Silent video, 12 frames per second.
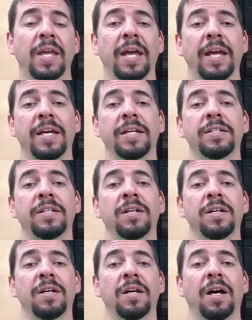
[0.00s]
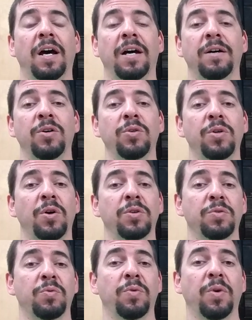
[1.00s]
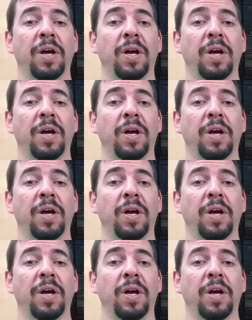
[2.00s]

And who knows,